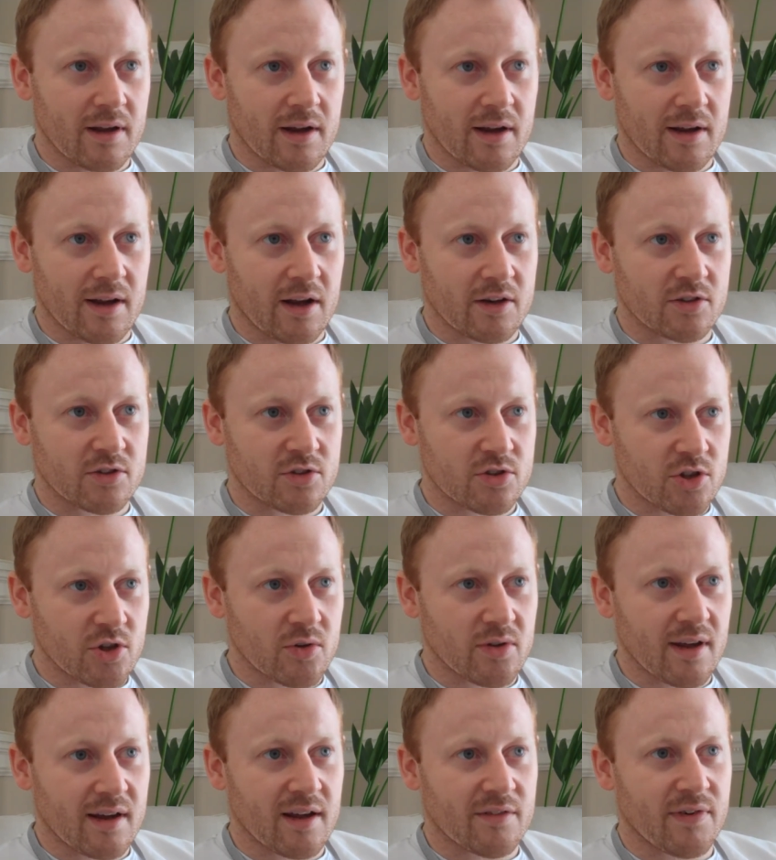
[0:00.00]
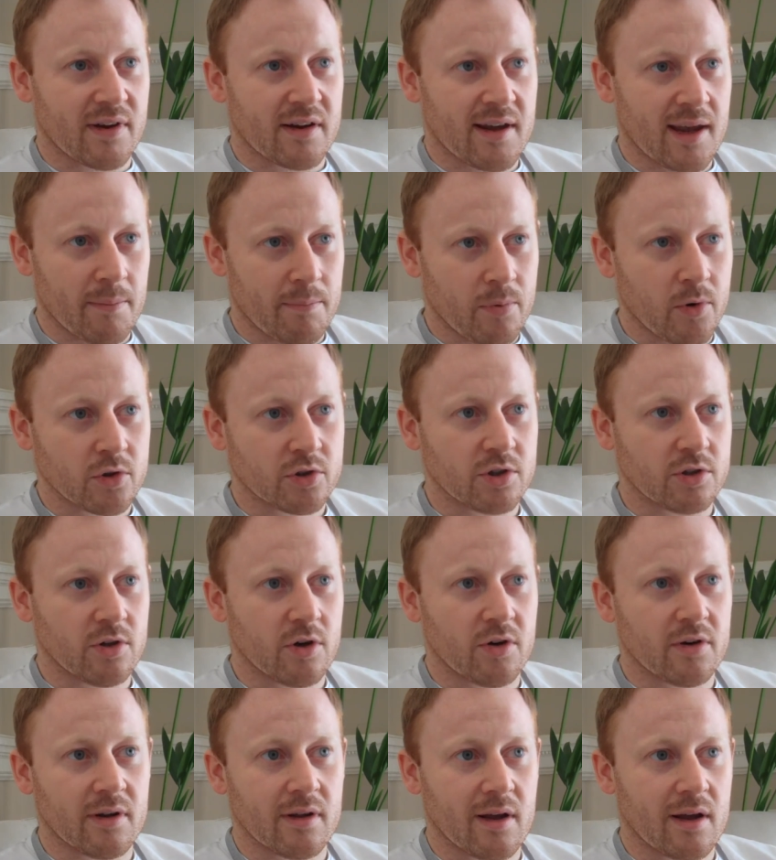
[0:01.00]
I, I, just knew that if I kept pushing
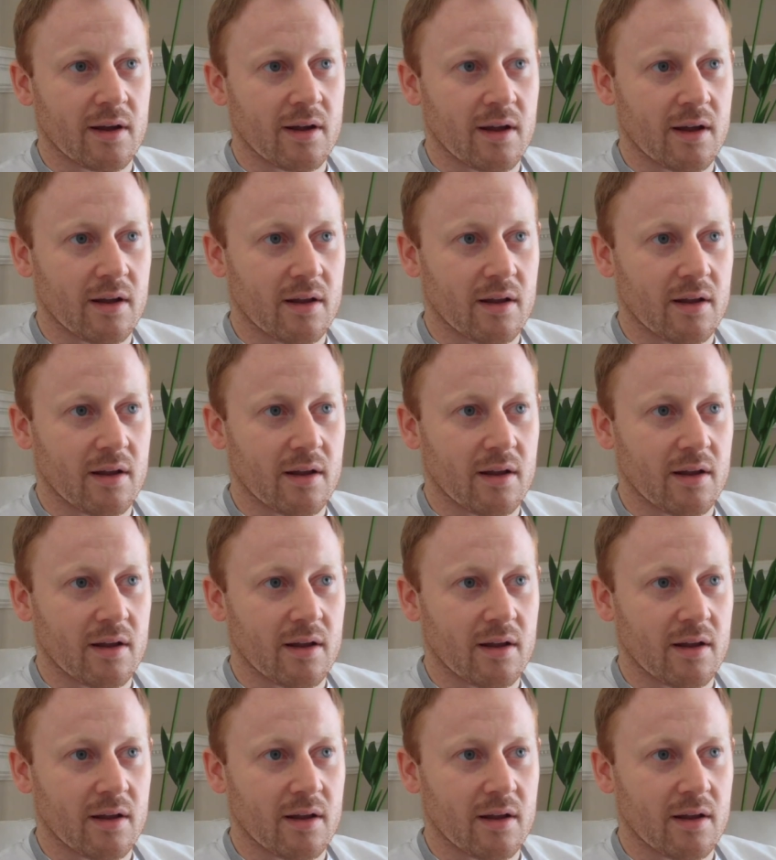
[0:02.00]
on, I,